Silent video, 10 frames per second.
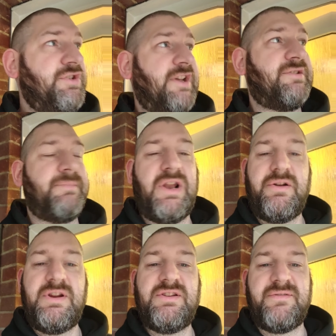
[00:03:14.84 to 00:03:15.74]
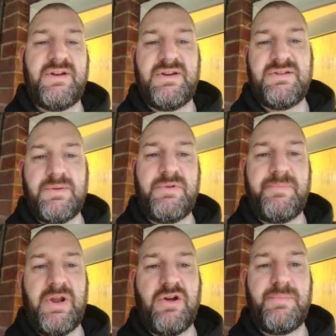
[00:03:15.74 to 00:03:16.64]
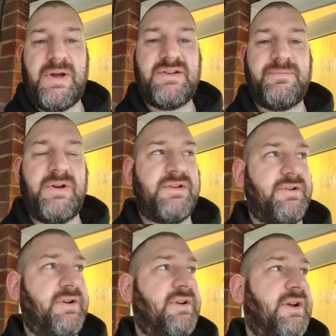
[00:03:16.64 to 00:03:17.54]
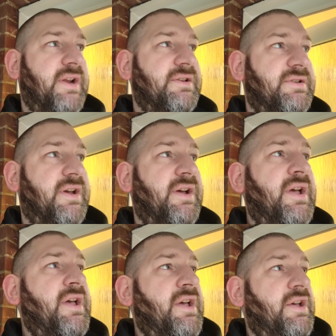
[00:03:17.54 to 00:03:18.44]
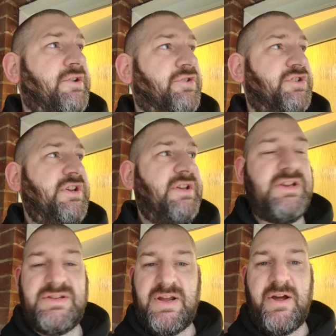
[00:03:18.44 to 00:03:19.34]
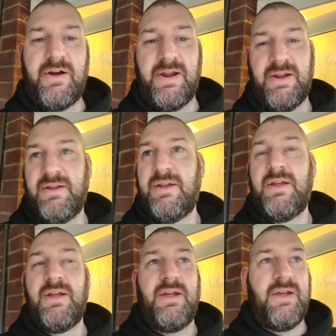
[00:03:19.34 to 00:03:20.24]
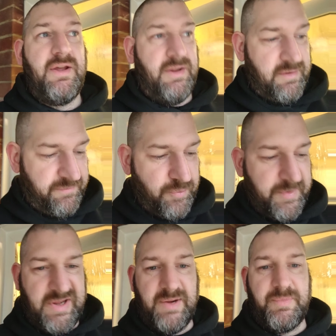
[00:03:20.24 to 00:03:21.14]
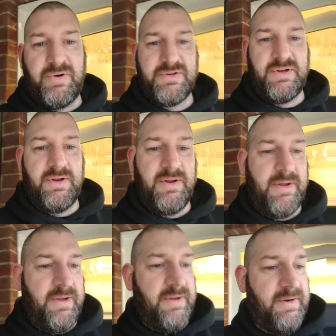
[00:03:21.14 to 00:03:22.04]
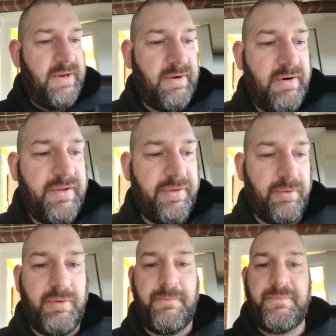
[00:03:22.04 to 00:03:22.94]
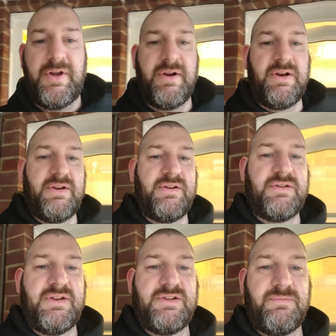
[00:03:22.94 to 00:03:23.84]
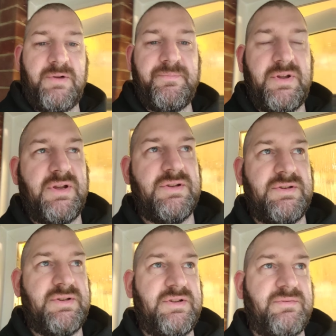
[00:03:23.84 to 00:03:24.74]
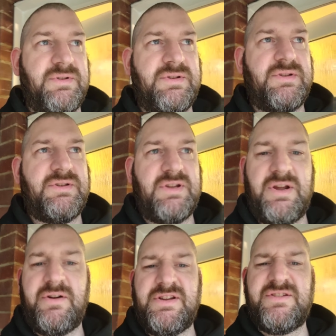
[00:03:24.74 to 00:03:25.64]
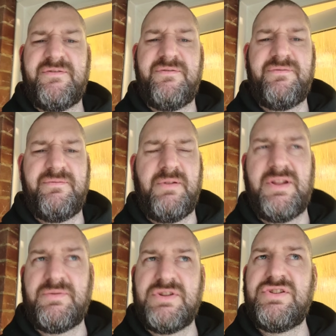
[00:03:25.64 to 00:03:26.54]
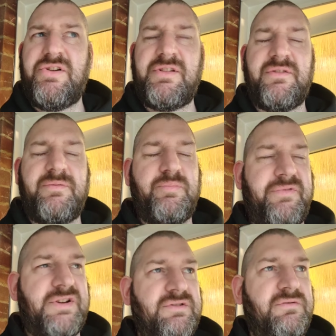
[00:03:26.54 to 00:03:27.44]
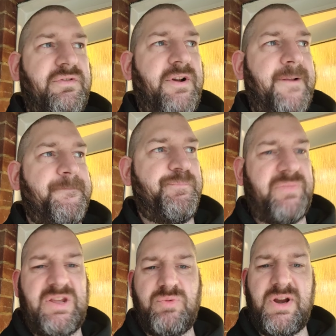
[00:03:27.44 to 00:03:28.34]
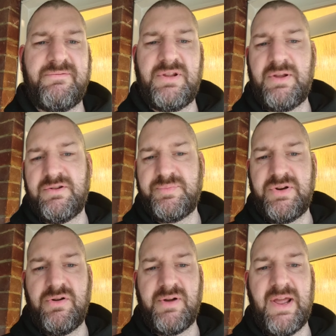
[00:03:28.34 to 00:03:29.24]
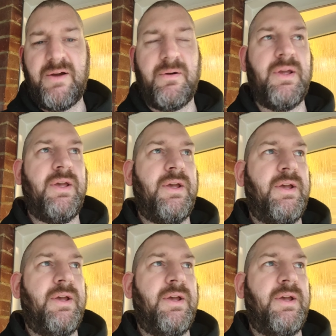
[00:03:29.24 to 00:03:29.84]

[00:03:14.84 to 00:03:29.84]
Jason Moloney defending his WBO Bantamweight title against Yoshiki Takei, the former kickboxer. Now, I thought, going into this one, because this was Takei's, I think it was his ninth professional fight. He'd won everything else by knockout.